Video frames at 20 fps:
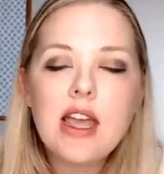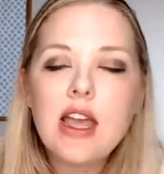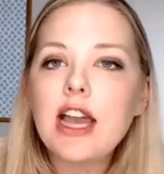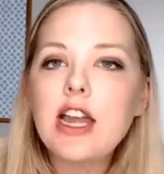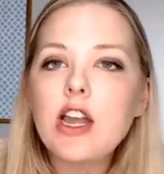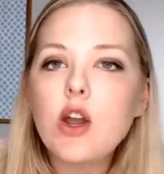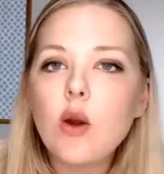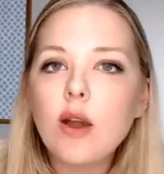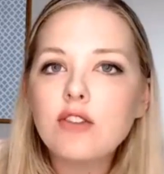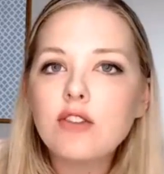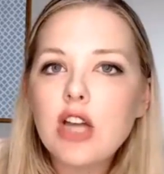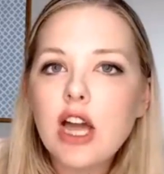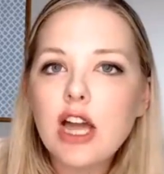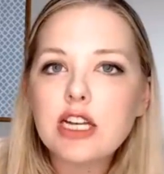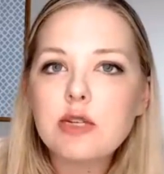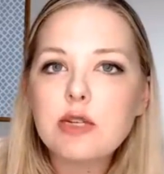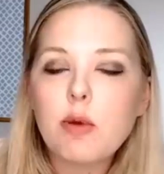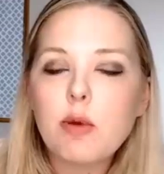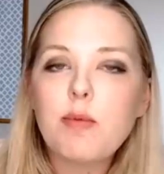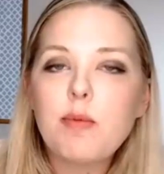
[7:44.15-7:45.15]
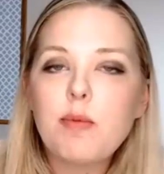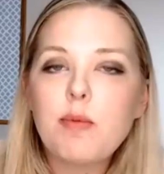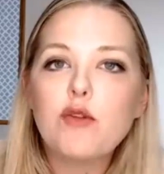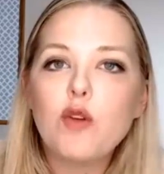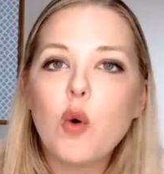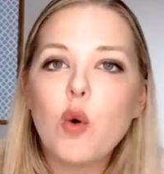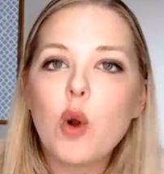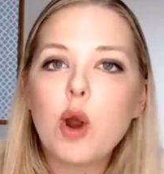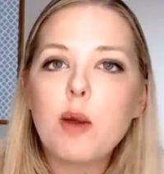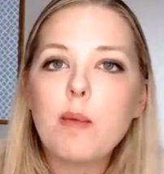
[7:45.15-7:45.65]
I know I've talked about
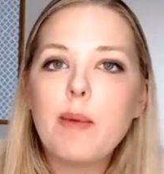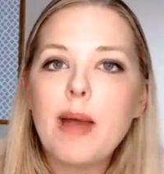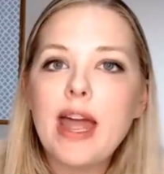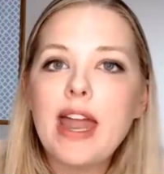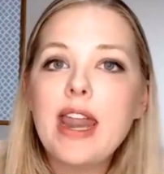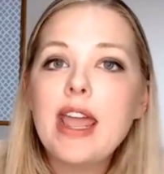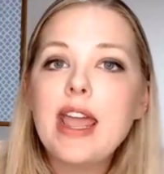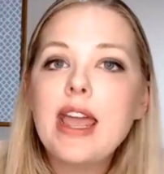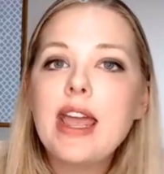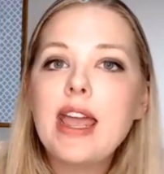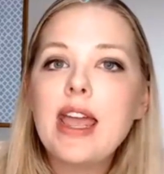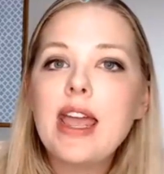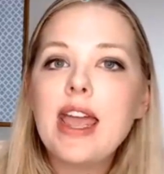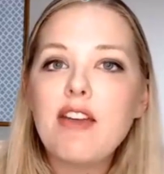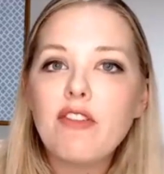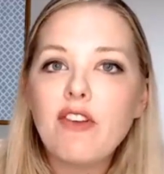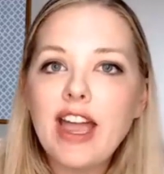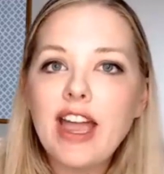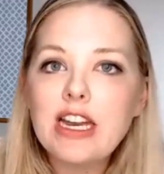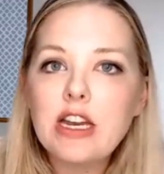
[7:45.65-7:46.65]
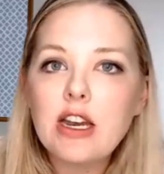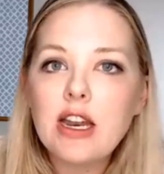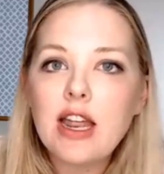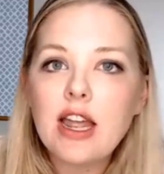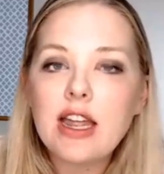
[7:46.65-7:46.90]
before, but if I